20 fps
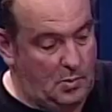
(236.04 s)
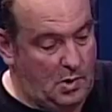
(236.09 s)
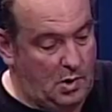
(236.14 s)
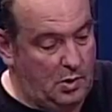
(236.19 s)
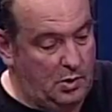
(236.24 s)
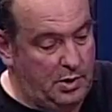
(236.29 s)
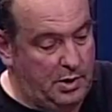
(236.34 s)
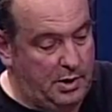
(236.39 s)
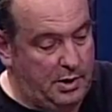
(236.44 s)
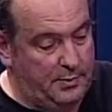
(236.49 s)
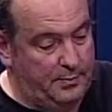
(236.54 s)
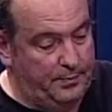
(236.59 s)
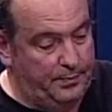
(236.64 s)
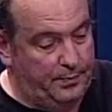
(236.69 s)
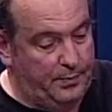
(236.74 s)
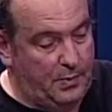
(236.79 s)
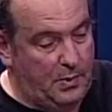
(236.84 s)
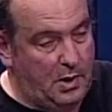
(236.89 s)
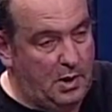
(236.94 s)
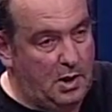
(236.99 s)
Okay.
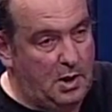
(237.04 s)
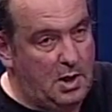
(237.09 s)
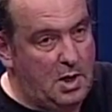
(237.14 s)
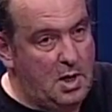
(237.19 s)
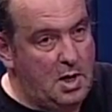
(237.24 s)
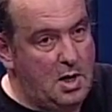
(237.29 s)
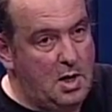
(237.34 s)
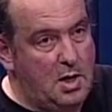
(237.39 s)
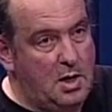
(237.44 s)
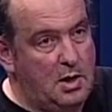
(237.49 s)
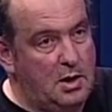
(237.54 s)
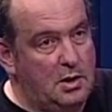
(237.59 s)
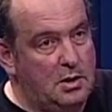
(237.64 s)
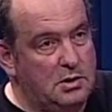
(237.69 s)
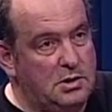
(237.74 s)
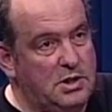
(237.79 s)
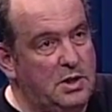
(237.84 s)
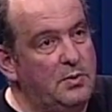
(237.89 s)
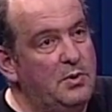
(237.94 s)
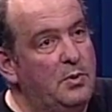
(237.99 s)

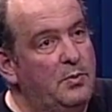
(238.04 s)
Tell me